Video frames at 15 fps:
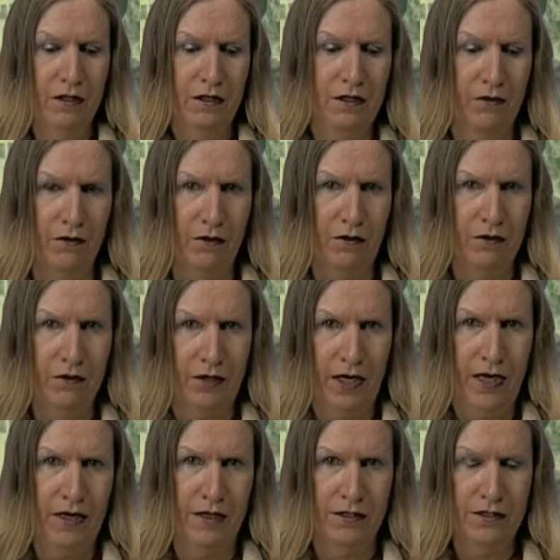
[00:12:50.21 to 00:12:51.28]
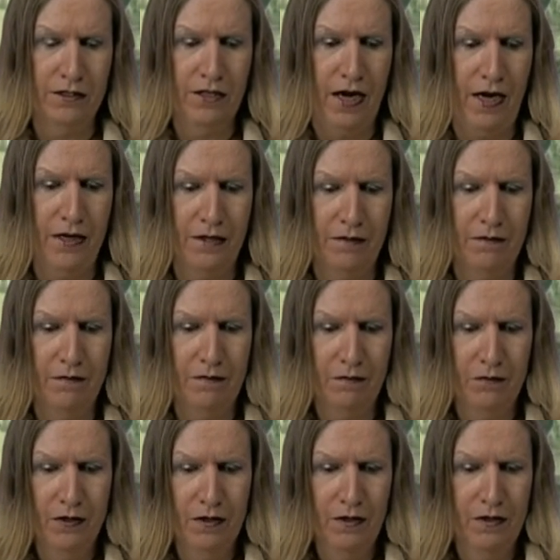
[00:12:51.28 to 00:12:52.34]
you know, the kind of tie, you
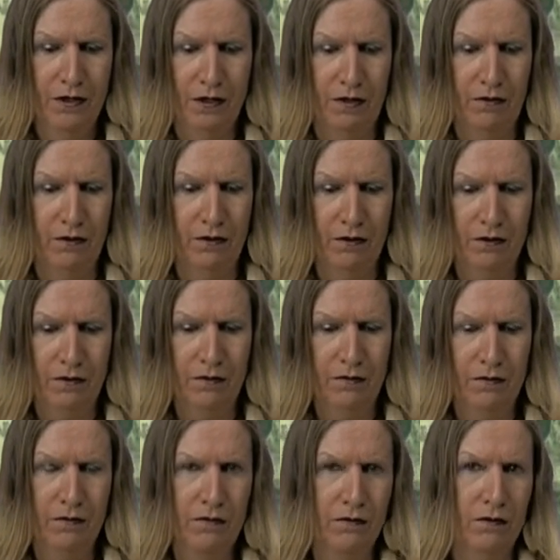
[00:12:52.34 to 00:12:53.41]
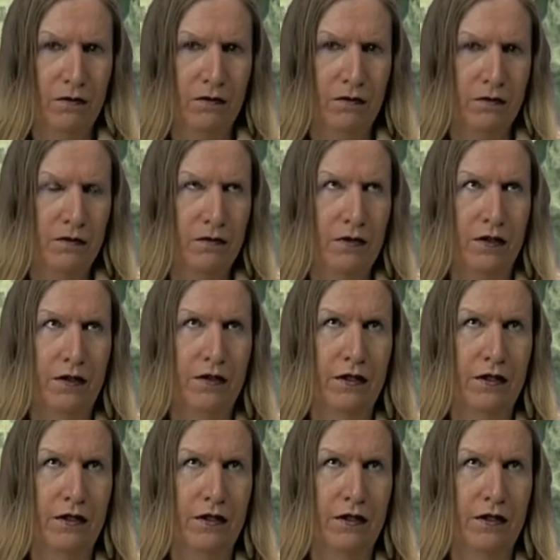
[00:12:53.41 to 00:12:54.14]
know, but